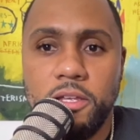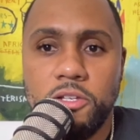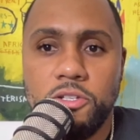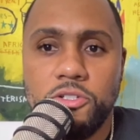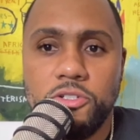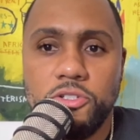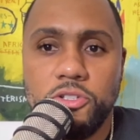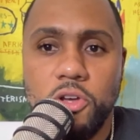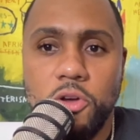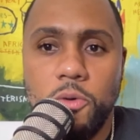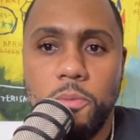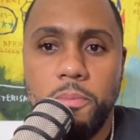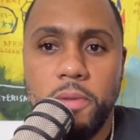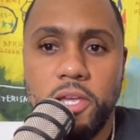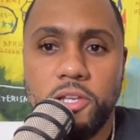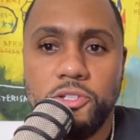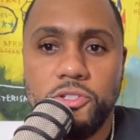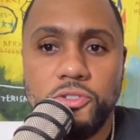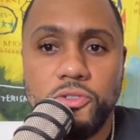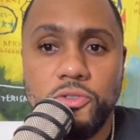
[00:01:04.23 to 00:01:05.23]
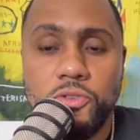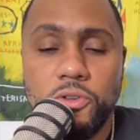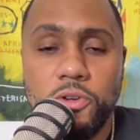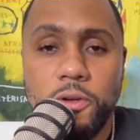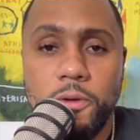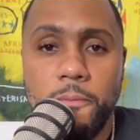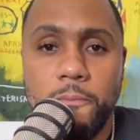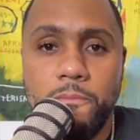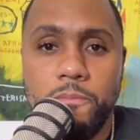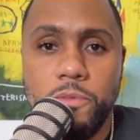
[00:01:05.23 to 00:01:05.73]
So make sure
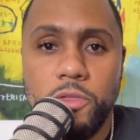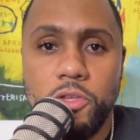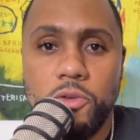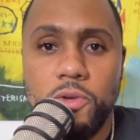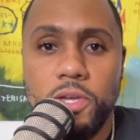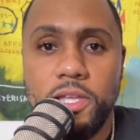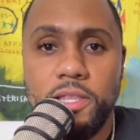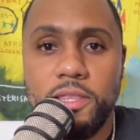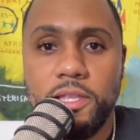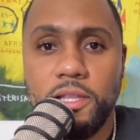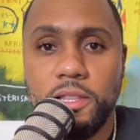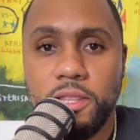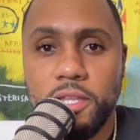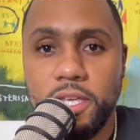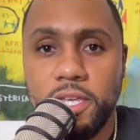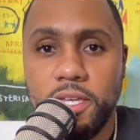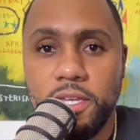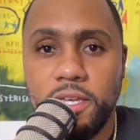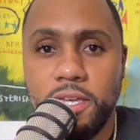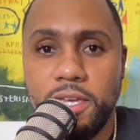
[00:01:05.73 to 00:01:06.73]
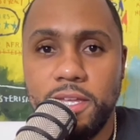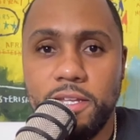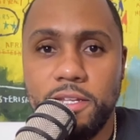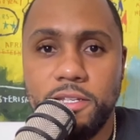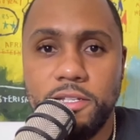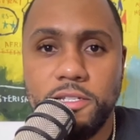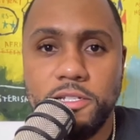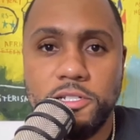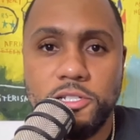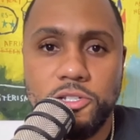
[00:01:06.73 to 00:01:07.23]
you hit the link in the
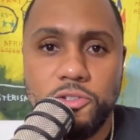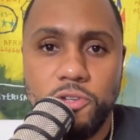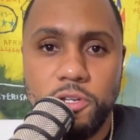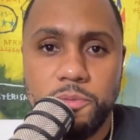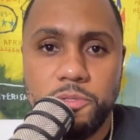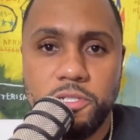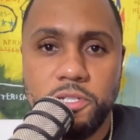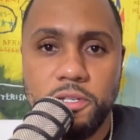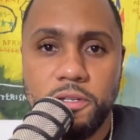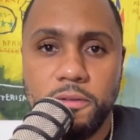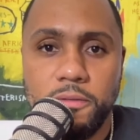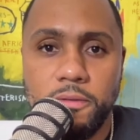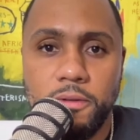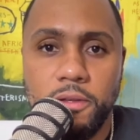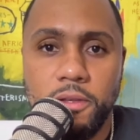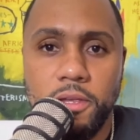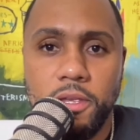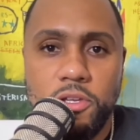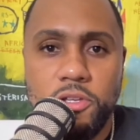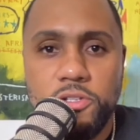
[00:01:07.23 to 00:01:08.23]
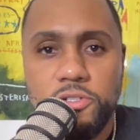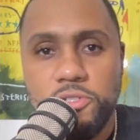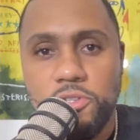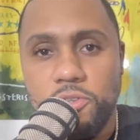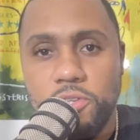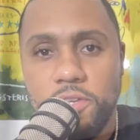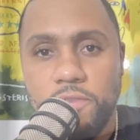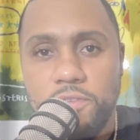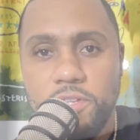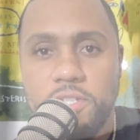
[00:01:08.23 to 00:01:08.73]
description. So
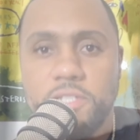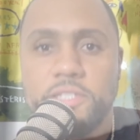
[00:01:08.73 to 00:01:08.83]
give it a